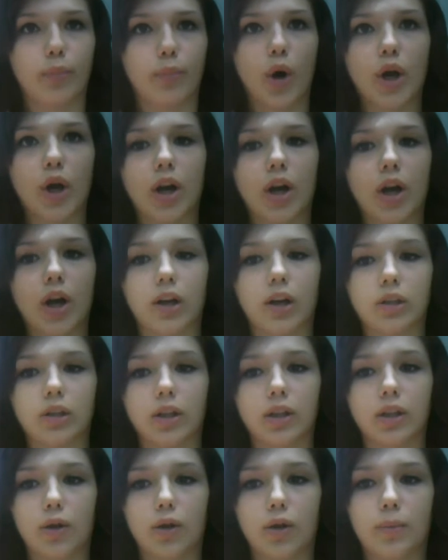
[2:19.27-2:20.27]
put on a
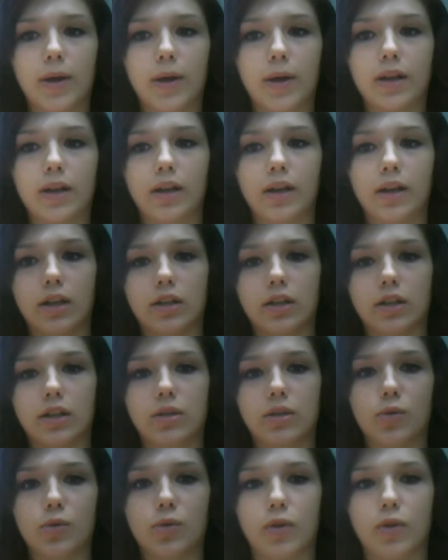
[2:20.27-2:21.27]
little bit and
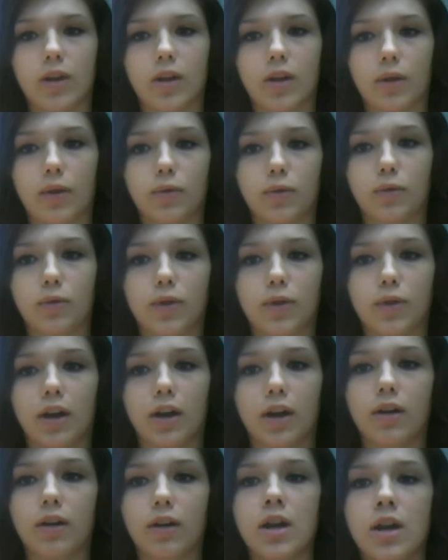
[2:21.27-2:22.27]
smooth it out through
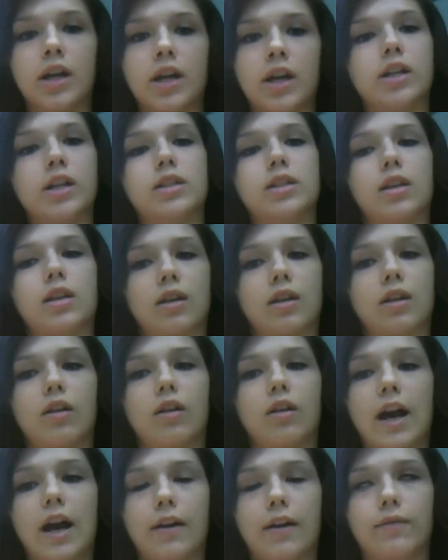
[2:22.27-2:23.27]
there, because then I'll
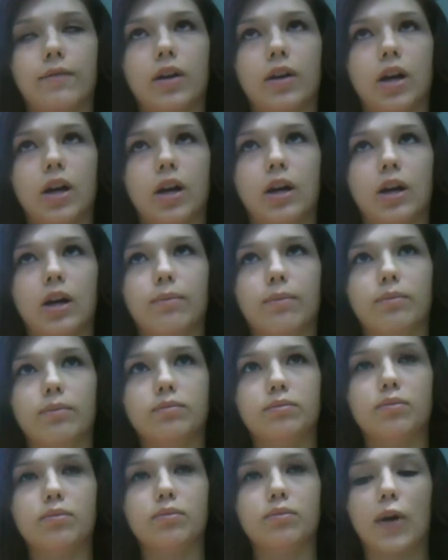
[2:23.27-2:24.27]
have
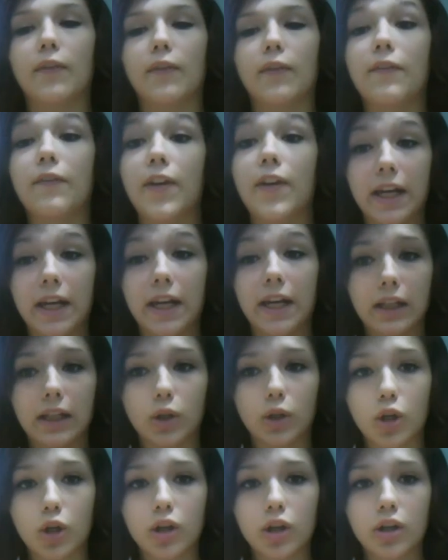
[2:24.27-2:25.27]
more of a faded
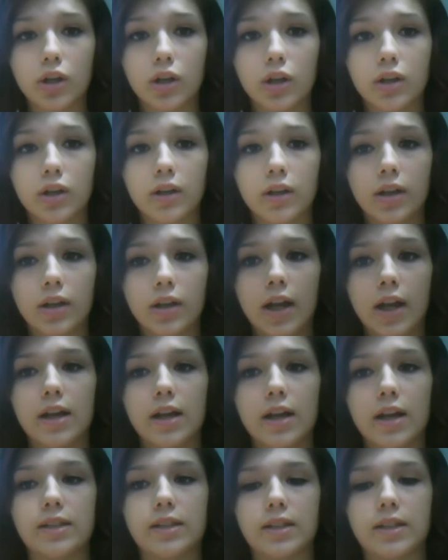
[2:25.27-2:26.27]
look
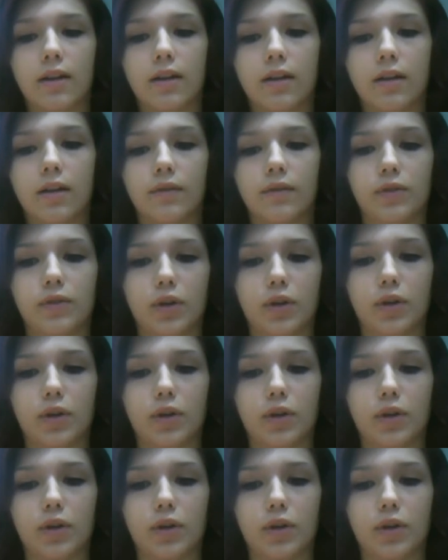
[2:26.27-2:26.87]
instead of,